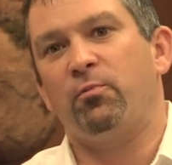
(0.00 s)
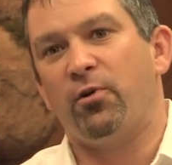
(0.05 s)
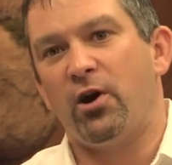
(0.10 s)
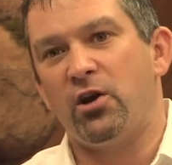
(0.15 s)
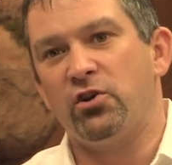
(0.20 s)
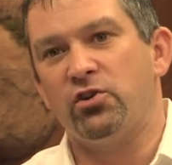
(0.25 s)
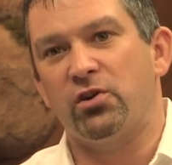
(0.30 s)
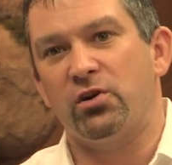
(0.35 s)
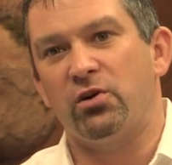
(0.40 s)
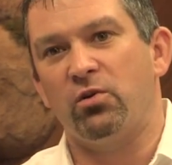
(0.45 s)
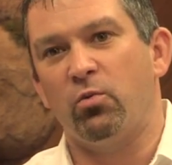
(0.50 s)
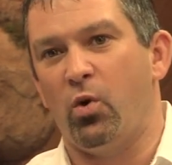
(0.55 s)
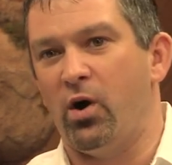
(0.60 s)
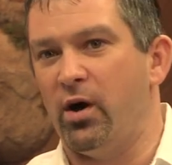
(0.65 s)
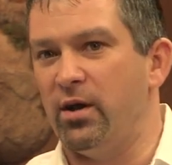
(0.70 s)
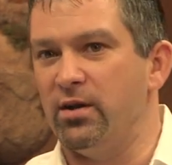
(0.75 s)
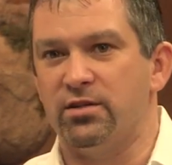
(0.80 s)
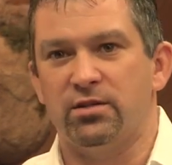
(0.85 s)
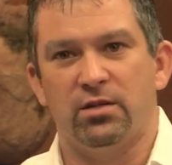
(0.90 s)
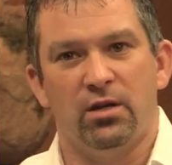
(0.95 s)
pressure
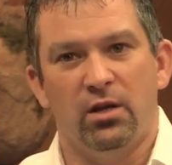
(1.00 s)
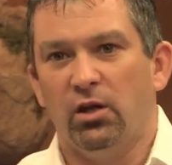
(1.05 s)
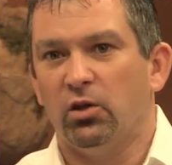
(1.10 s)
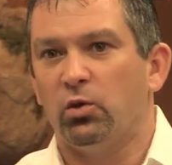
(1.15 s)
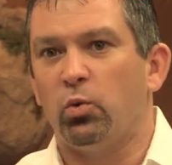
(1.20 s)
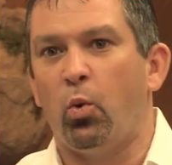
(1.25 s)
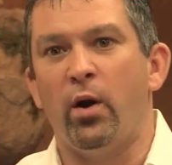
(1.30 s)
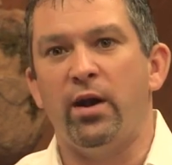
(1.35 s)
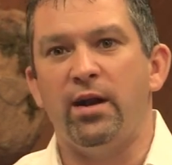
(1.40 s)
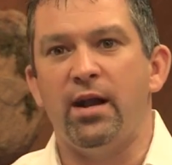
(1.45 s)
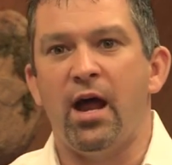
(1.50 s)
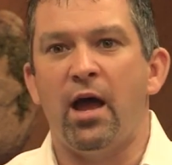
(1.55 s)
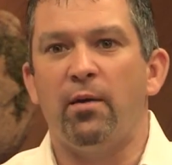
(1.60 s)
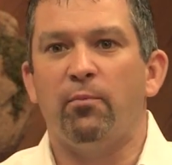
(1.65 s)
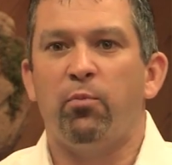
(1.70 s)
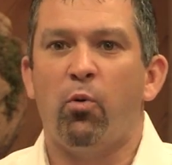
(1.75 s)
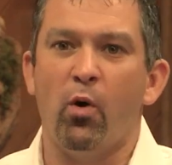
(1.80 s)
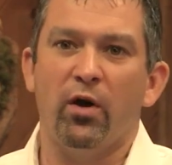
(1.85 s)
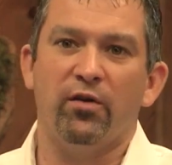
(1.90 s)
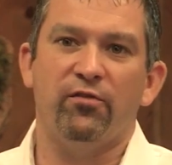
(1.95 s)
was
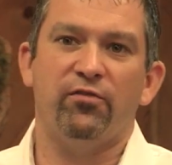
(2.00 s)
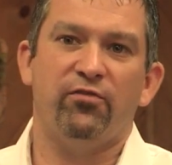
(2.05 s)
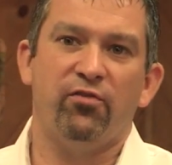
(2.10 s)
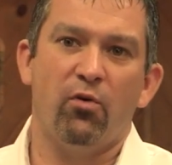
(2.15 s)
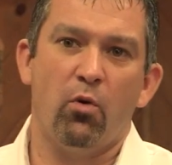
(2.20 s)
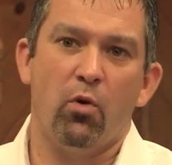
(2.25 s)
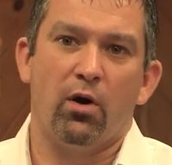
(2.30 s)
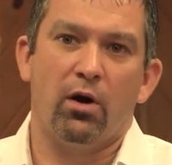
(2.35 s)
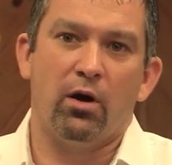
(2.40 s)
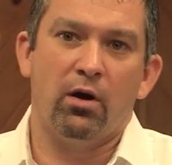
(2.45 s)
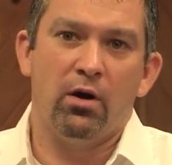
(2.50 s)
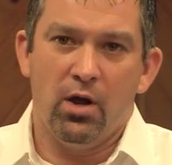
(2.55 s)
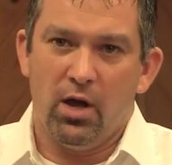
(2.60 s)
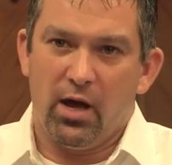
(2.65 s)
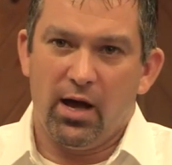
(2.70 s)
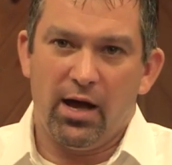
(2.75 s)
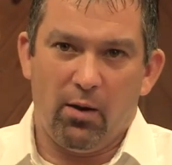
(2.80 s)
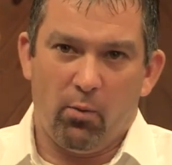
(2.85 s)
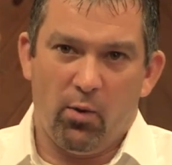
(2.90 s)
29.4